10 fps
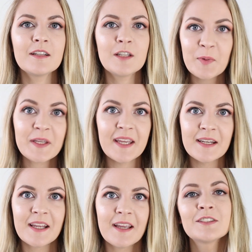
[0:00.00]
the
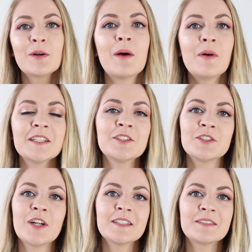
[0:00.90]
beginning. So I wanted to
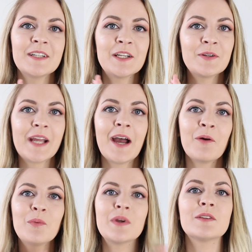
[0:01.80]
start this video
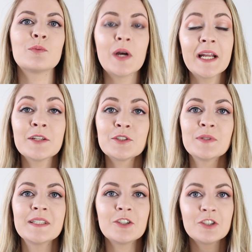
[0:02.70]
now with what I do
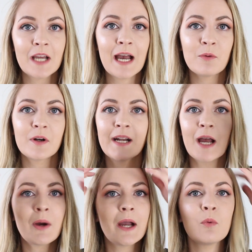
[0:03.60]
in the shower and
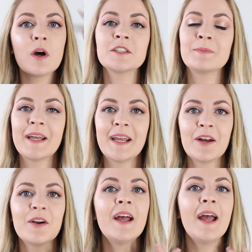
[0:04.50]
how I wash my
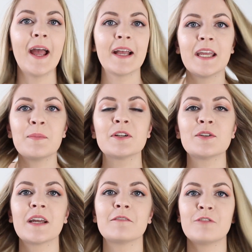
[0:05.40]
hair and keep it
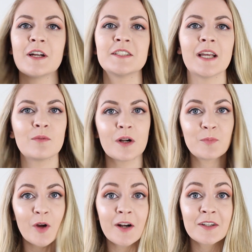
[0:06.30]
looking fresh and what
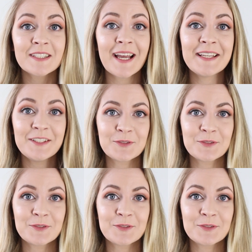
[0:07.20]
products I